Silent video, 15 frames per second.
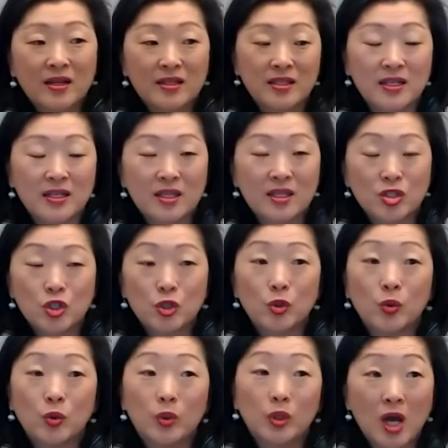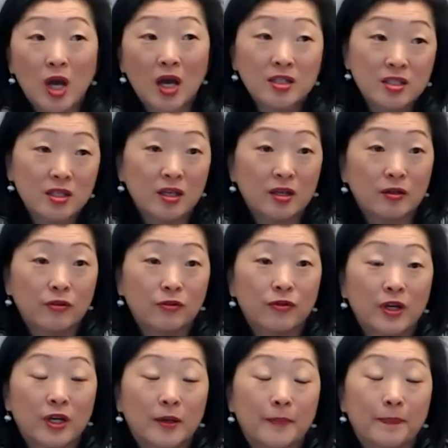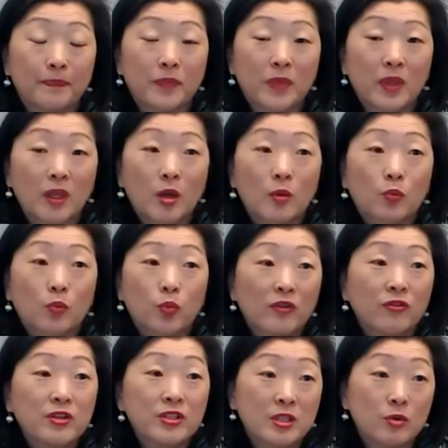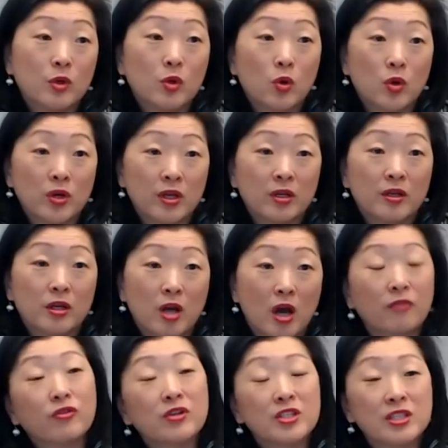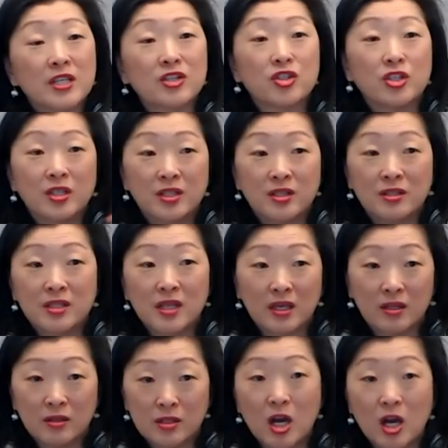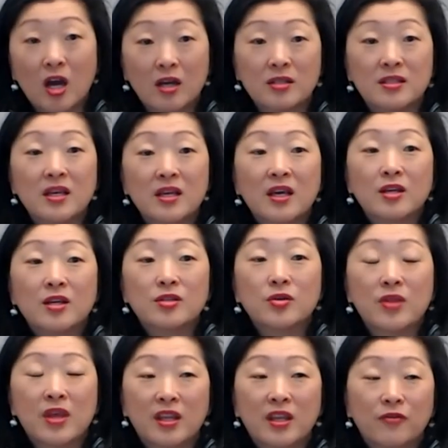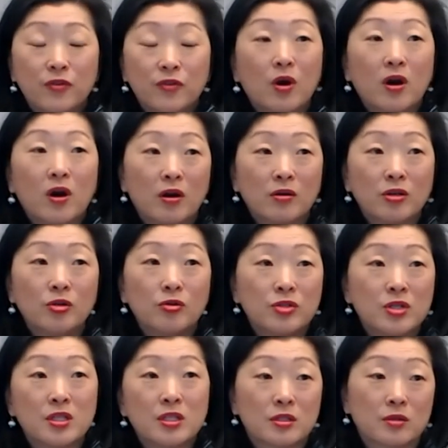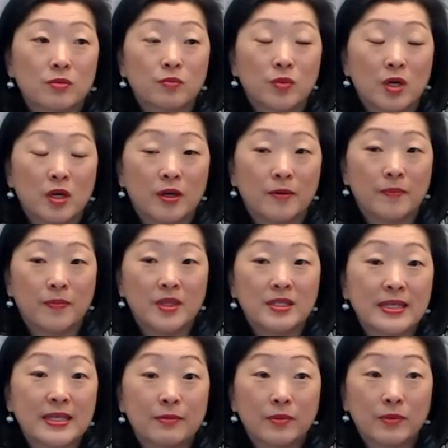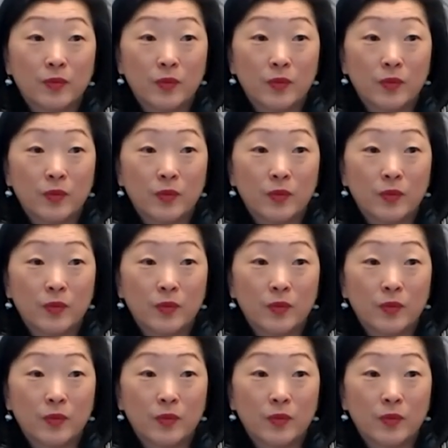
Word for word: access to lots of um, previously recorded conference sessions and talks so that if you are new to this, um, this